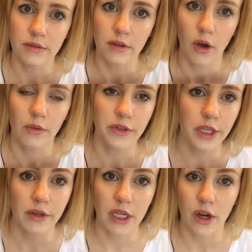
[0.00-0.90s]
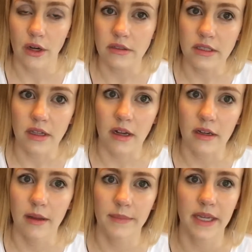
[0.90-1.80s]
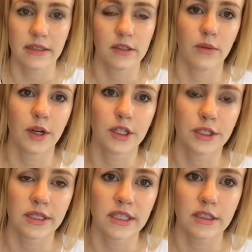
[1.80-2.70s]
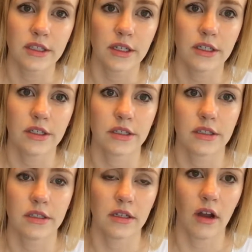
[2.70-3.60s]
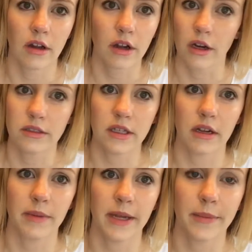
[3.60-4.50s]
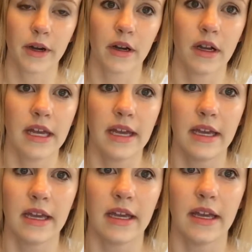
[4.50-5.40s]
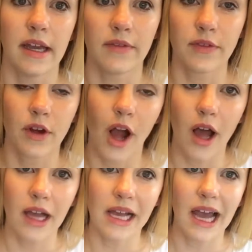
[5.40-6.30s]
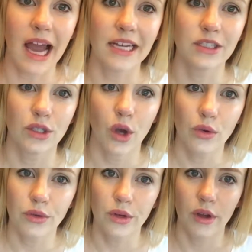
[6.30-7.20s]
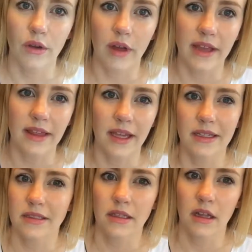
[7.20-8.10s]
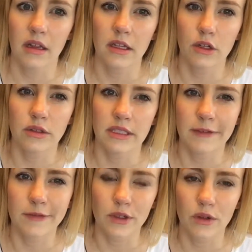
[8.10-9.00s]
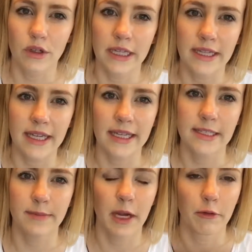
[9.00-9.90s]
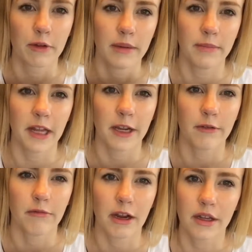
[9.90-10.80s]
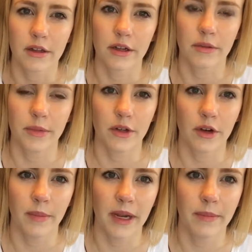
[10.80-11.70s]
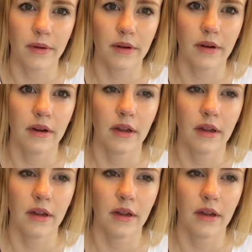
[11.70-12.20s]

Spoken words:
hopefully you can cardstock them because they'll work just as good just on cardstock paper. If not, I don't know. I think it's a little difficult and the kids might rip like regular computer paper.